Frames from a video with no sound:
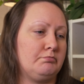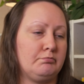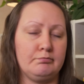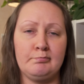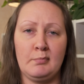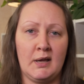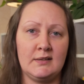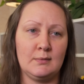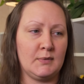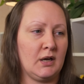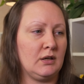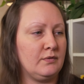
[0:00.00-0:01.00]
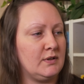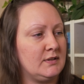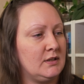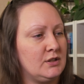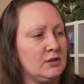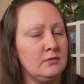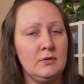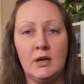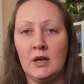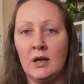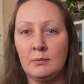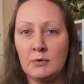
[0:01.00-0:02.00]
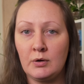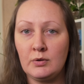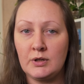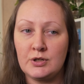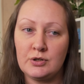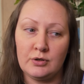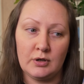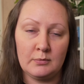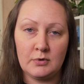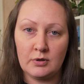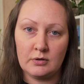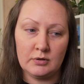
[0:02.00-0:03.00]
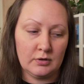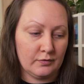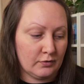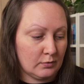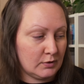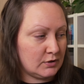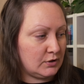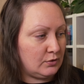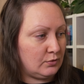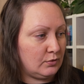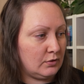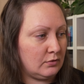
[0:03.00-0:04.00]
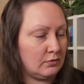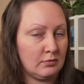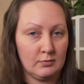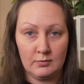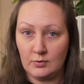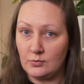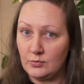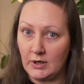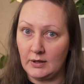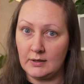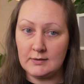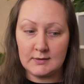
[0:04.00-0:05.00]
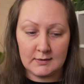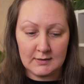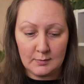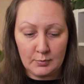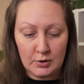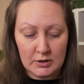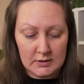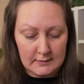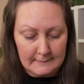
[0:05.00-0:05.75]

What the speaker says: make some kind of decision. I'm not really sure. I'm really looking forward to reading this at some point.